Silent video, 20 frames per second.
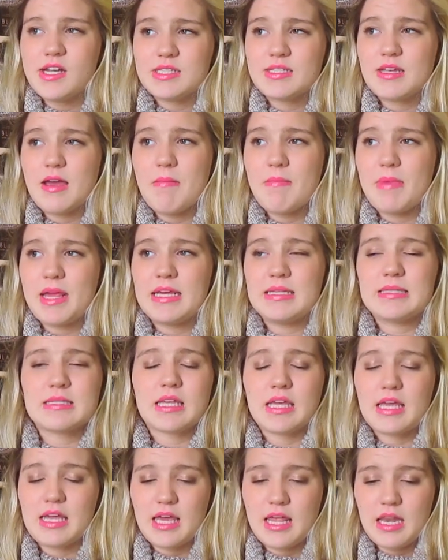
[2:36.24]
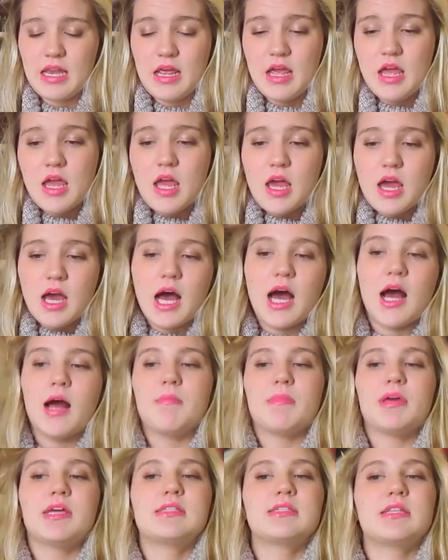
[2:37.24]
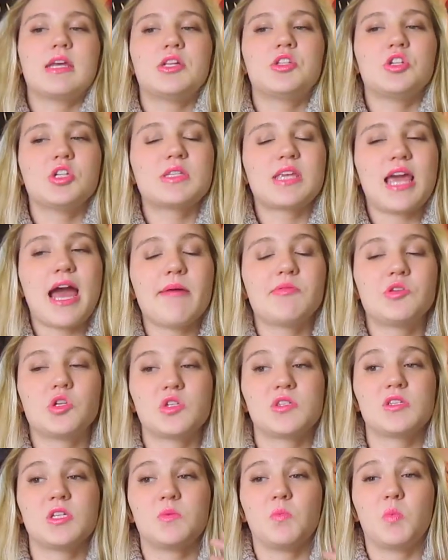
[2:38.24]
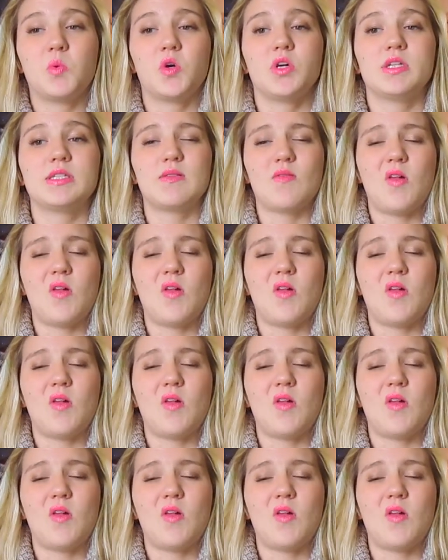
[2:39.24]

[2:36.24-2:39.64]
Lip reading: amazing, and it just captures this boy's